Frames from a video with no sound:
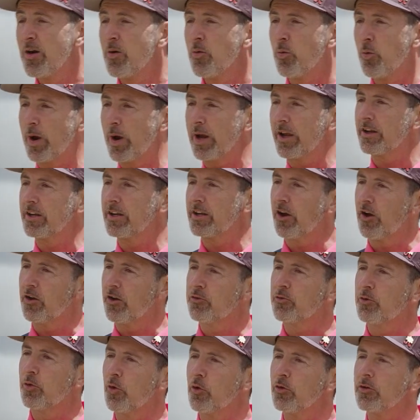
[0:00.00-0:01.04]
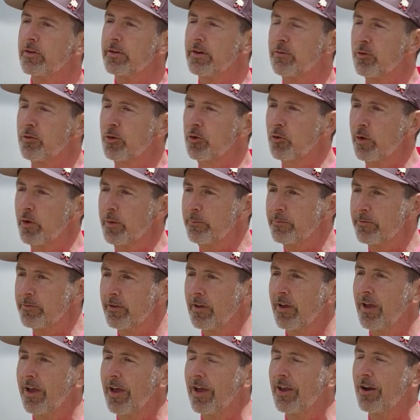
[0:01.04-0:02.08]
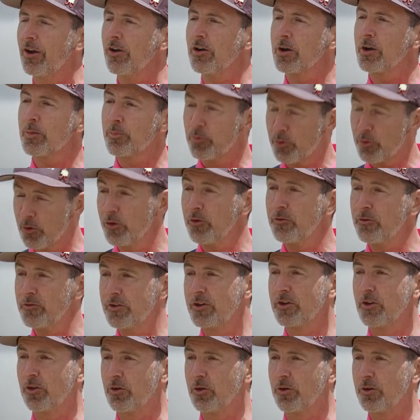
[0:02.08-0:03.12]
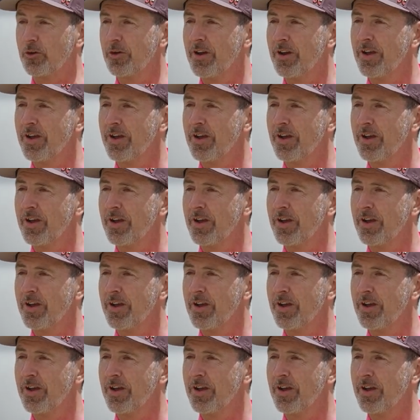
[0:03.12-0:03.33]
We're going to go through all the different grips, and I'm going to prove to you